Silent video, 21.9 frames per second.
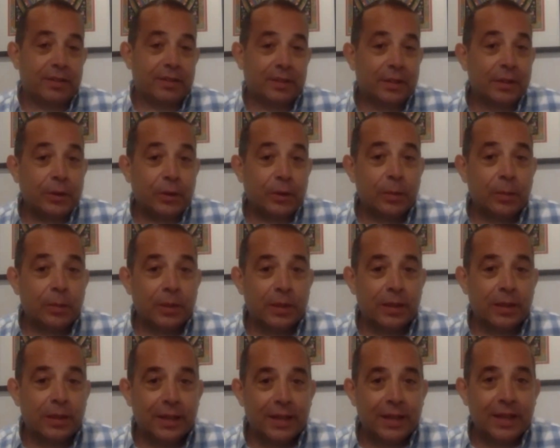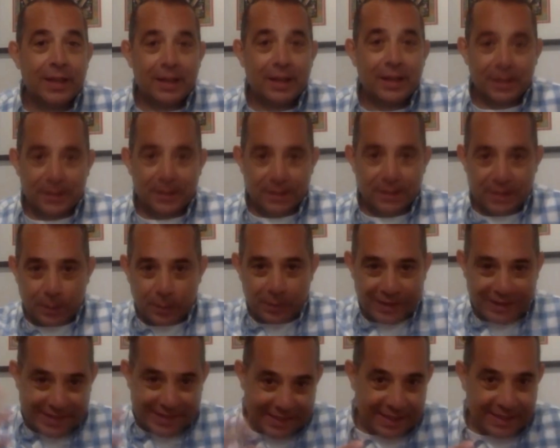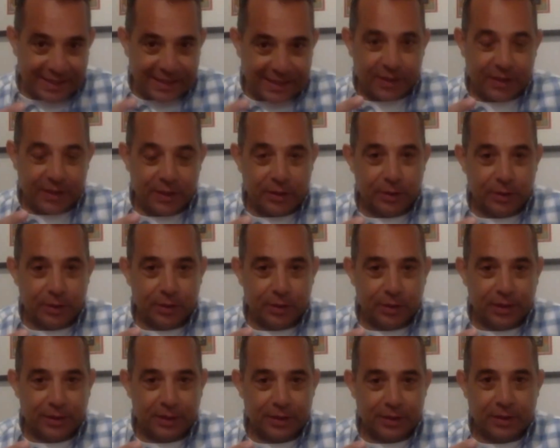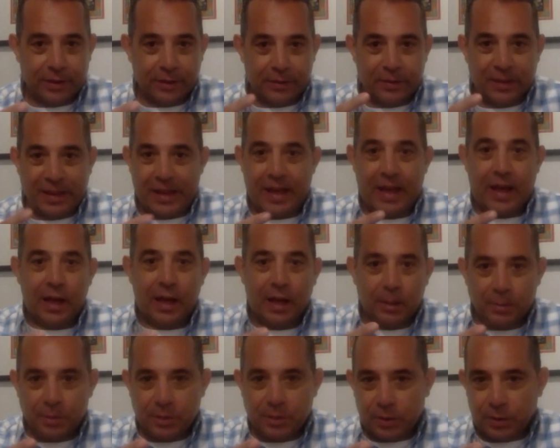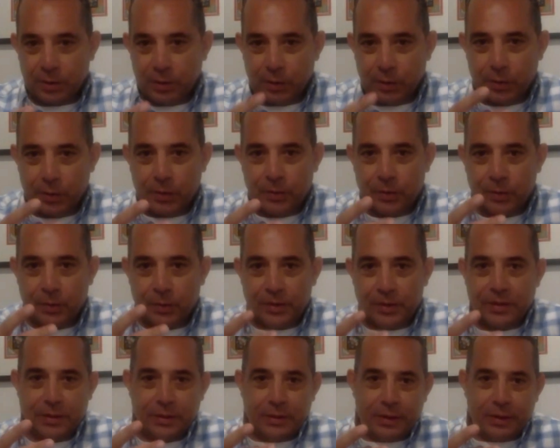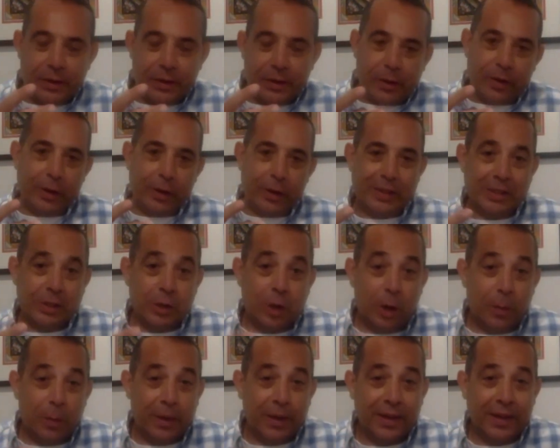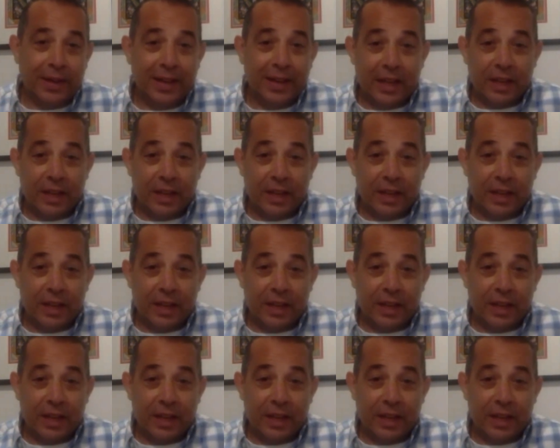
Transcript: It could be somebody says something to you that harms you, or is not a nice comment.